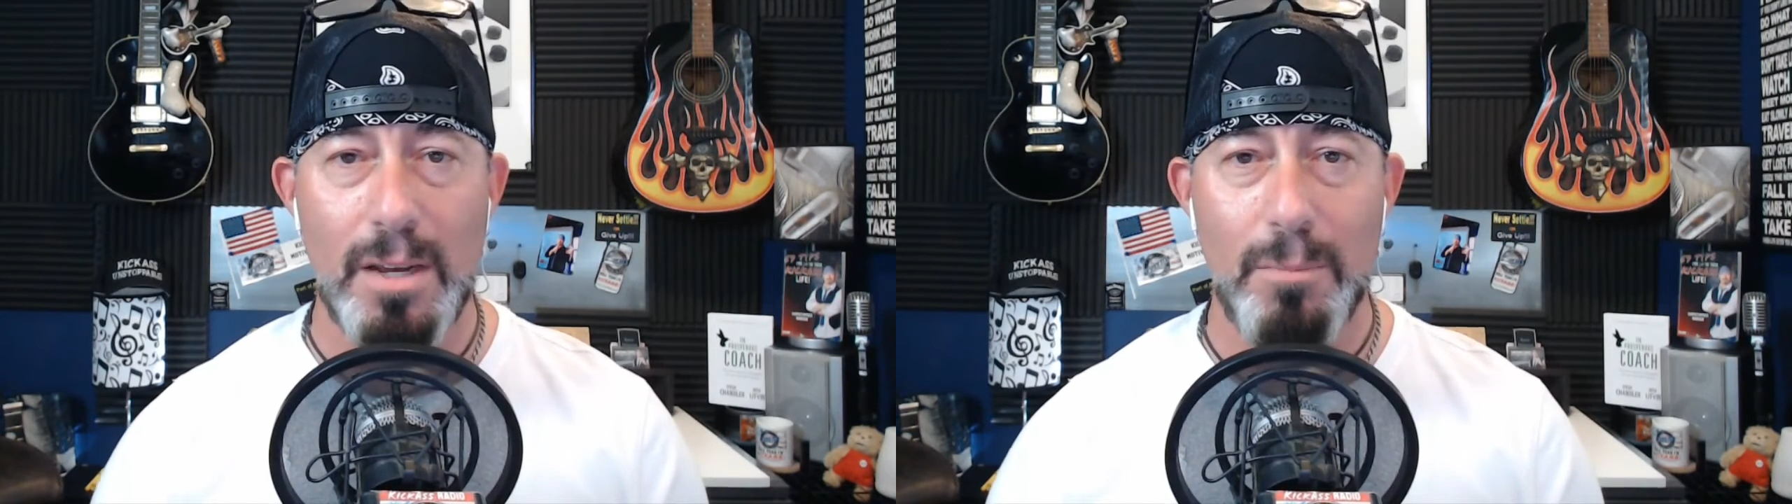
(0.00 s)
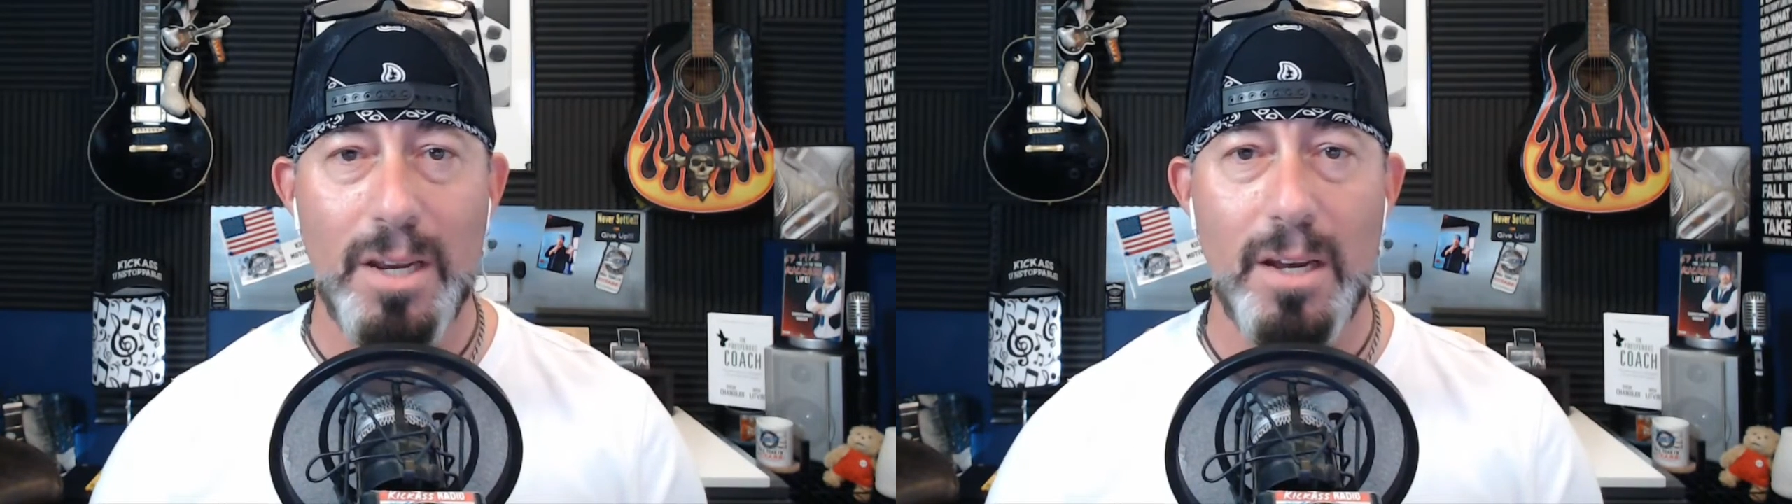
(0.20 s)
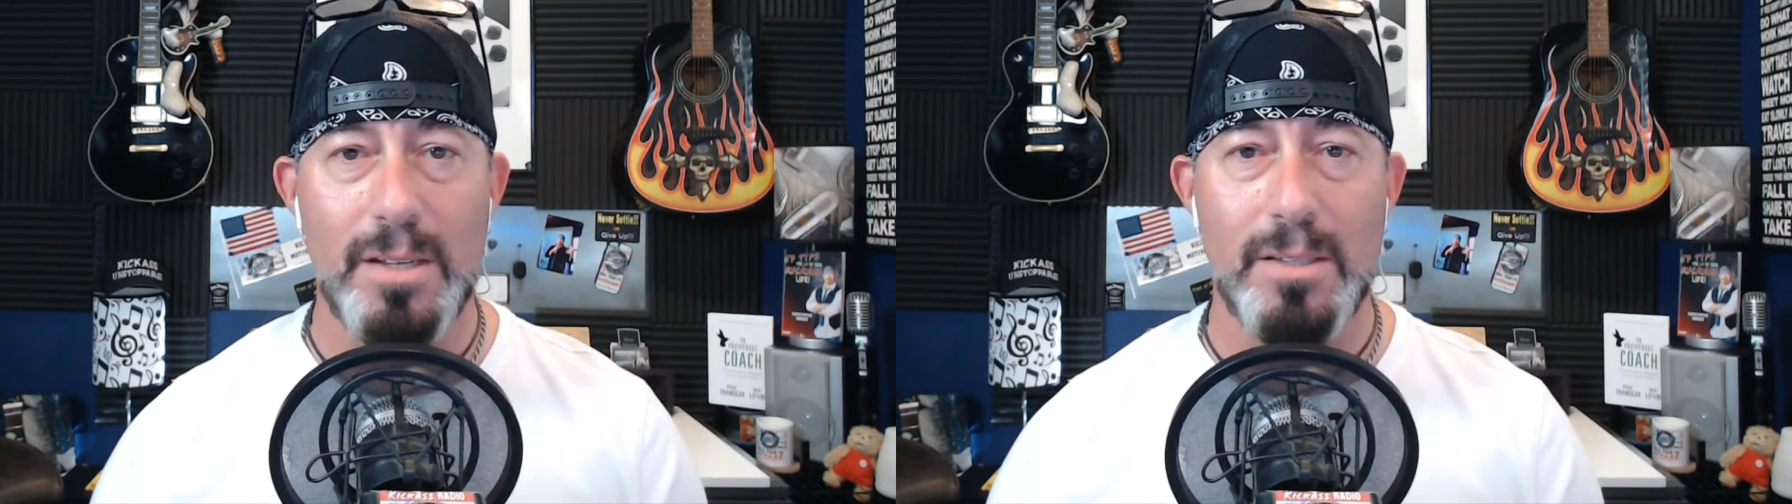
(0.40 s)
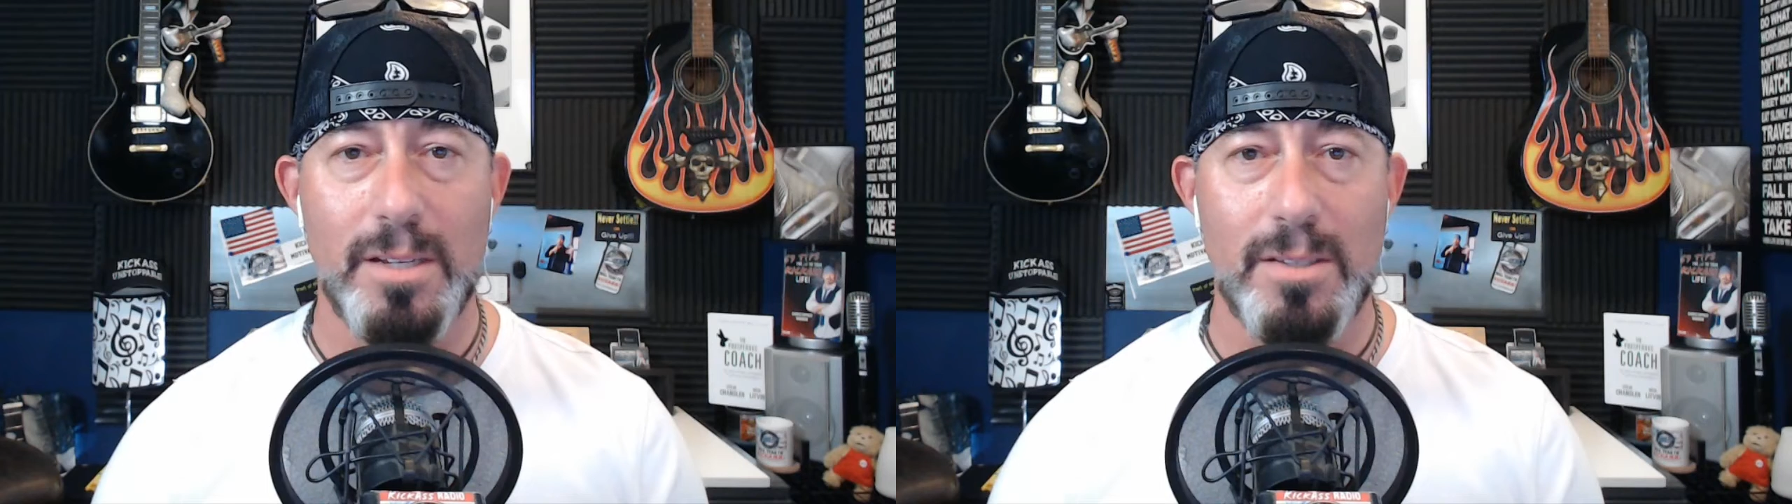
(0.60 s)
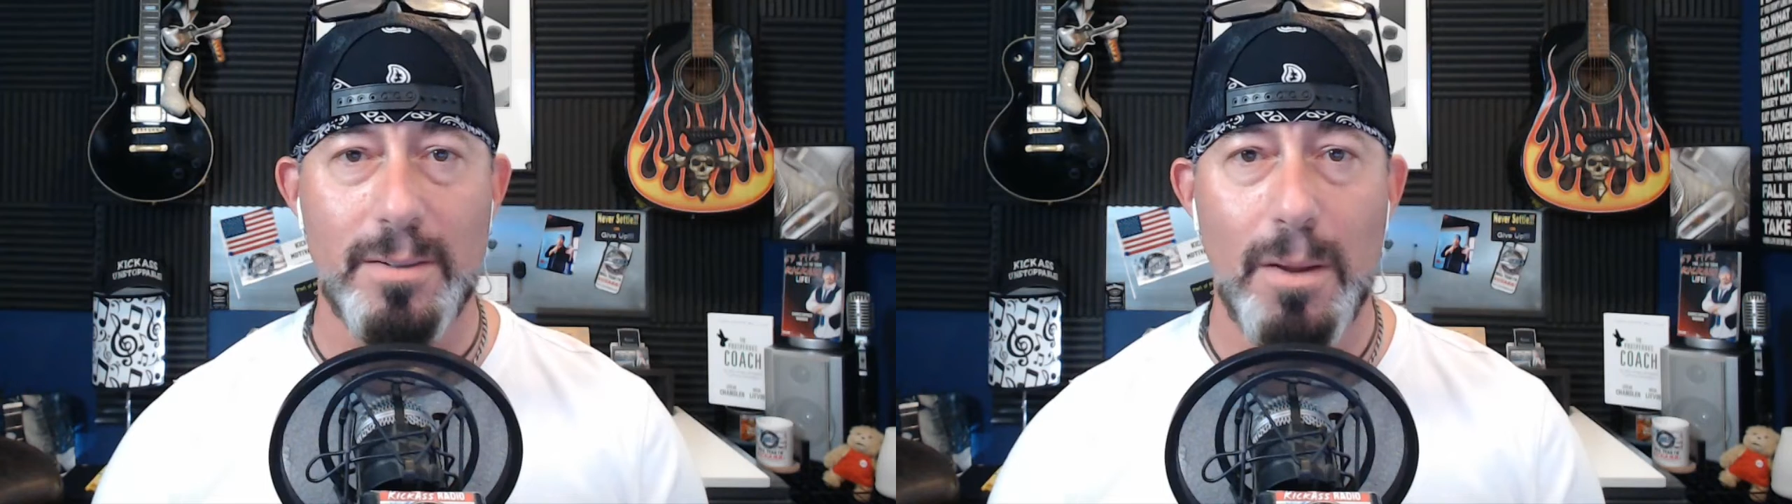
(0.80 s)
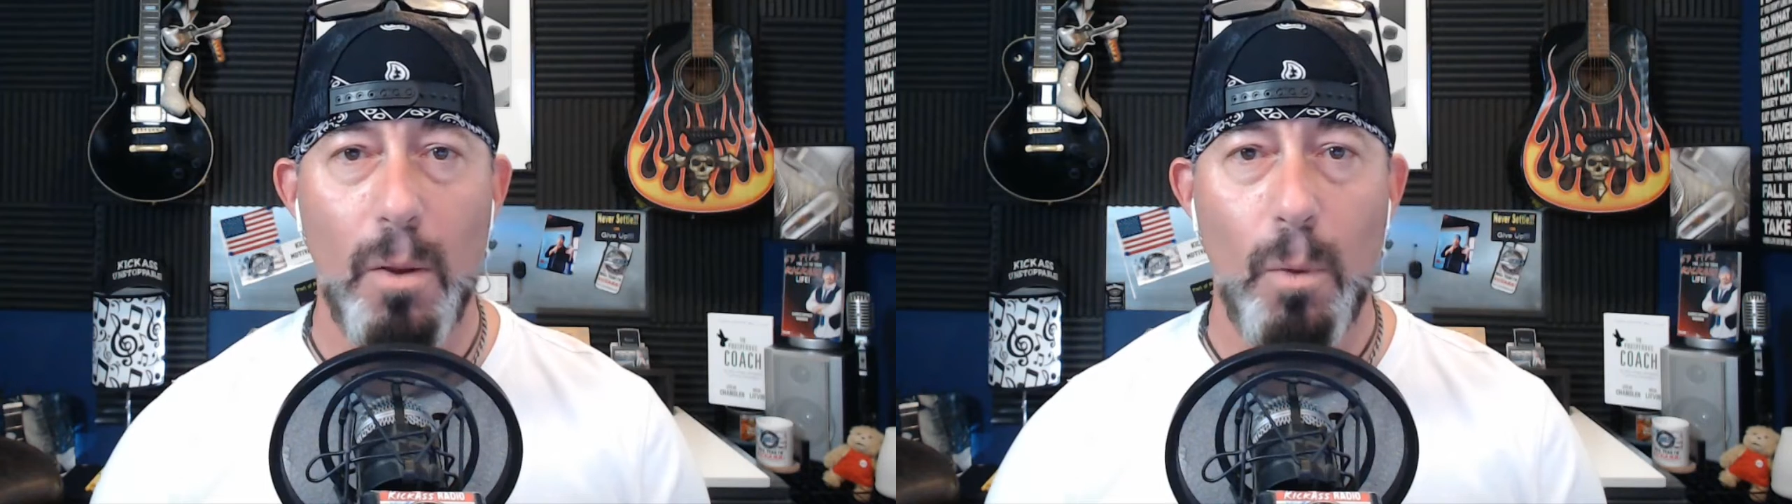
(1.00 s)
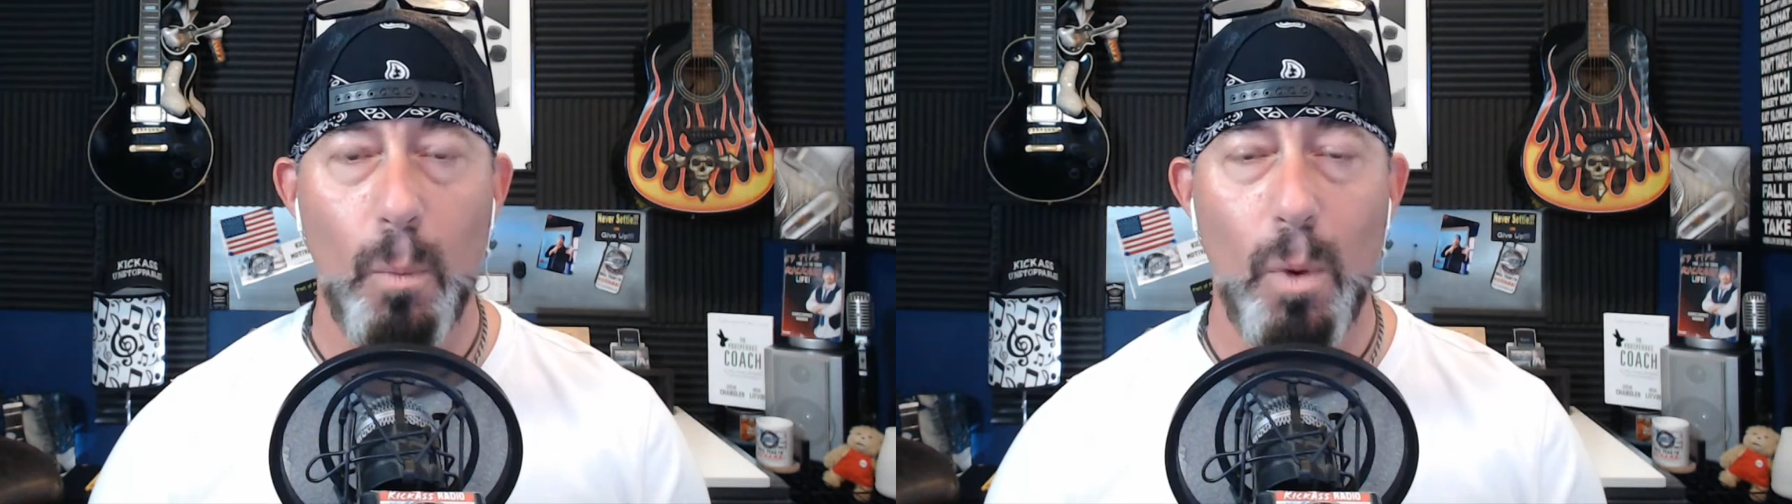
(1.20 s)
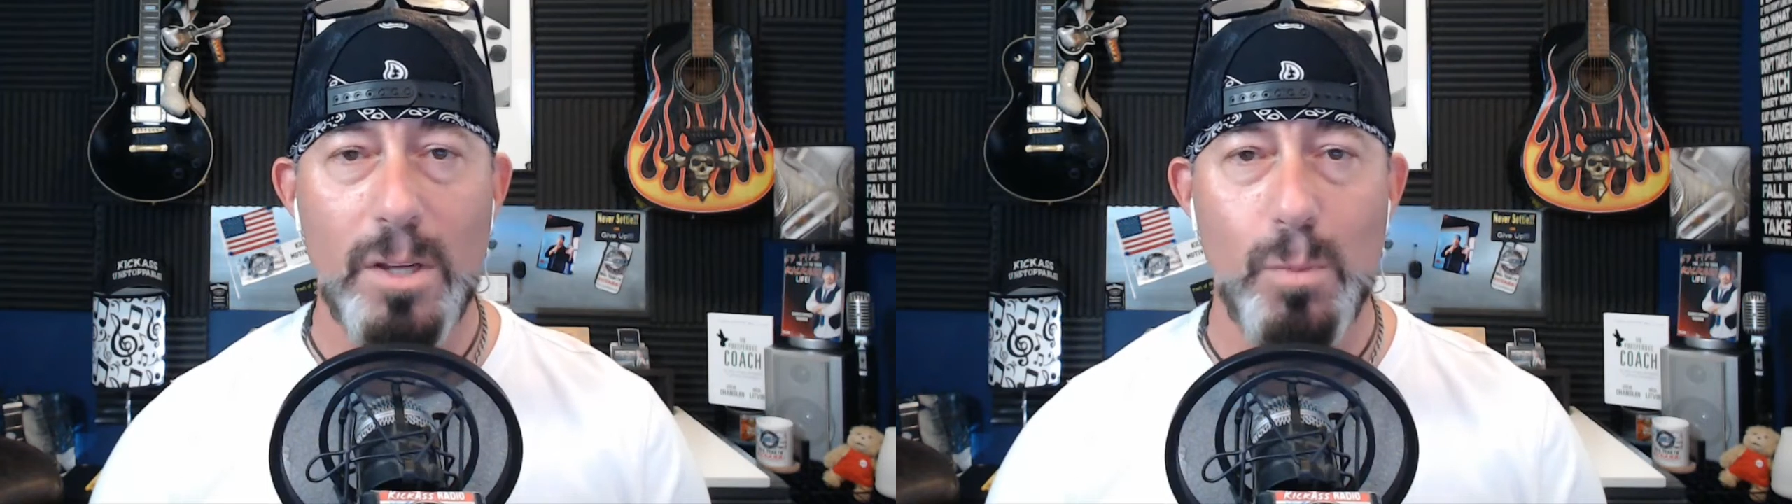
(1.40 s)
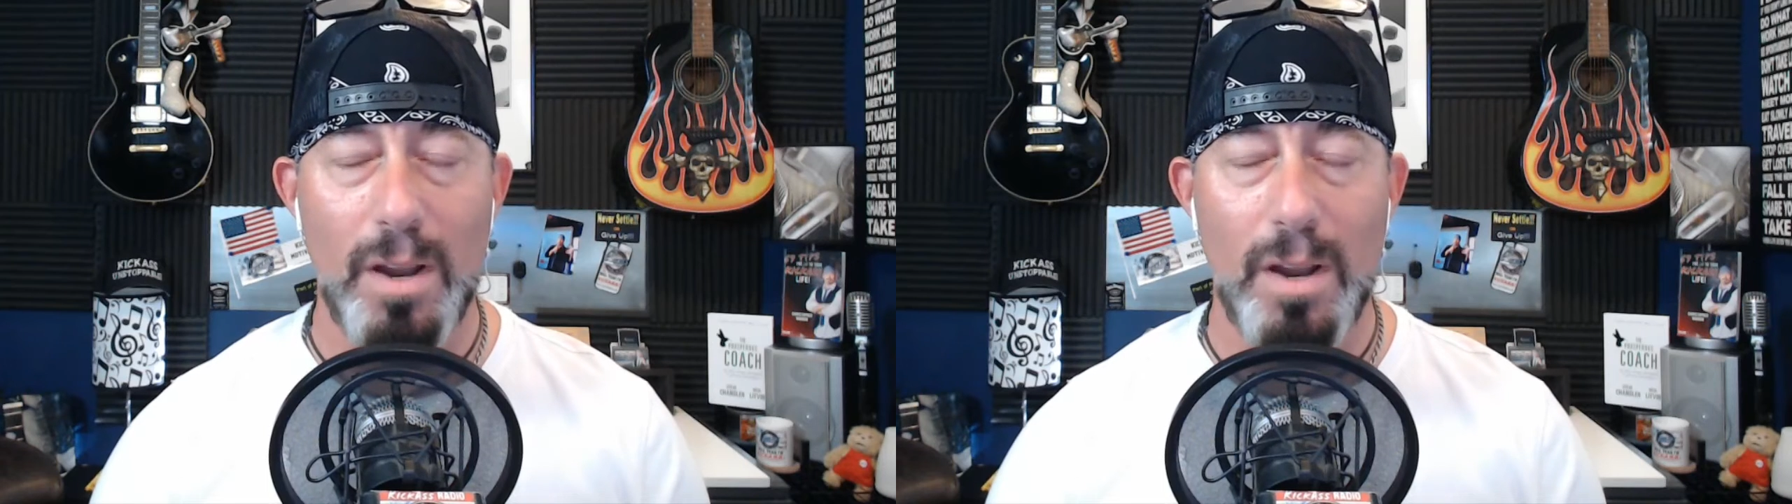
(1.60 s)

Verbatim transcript: Because listen, what is one